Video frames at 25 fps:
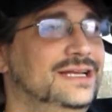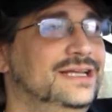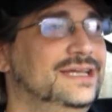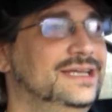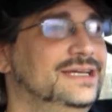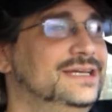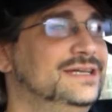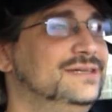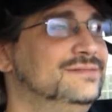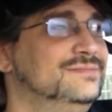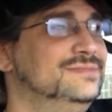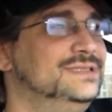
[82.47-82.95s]
that
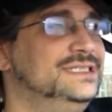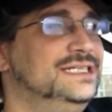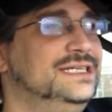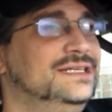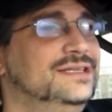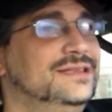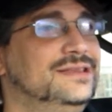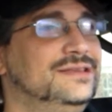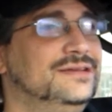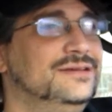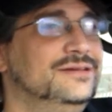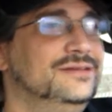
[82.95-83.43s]
comes
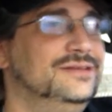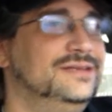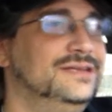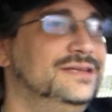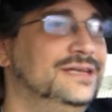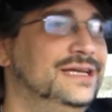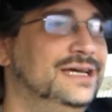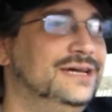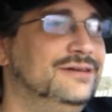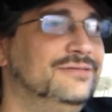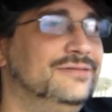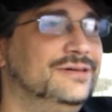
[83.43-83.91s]
in through the
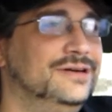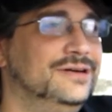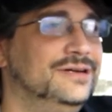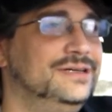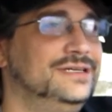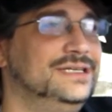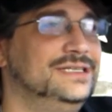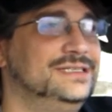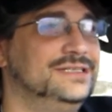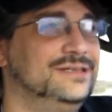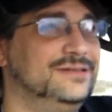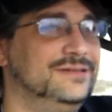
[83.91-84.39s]

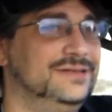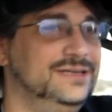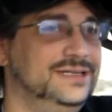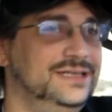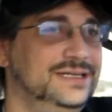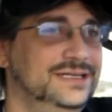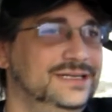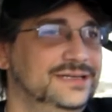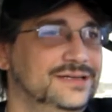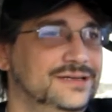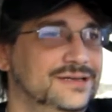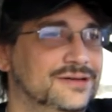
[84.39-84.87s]
network is only
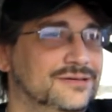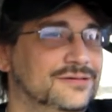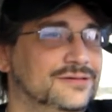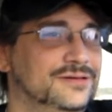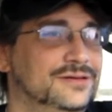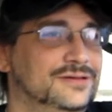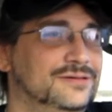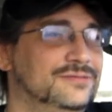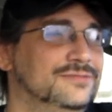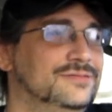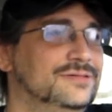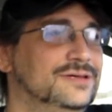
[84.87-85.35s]
going
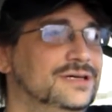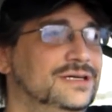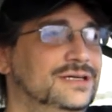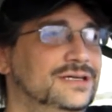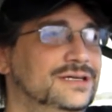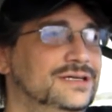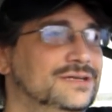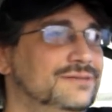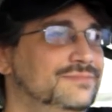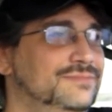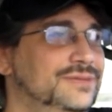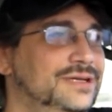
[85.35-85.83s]
to
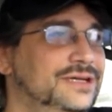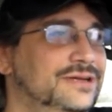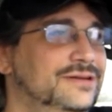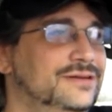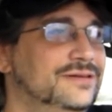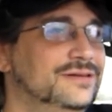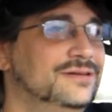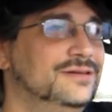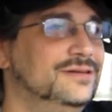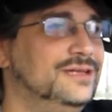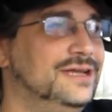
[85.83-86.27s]
one computer.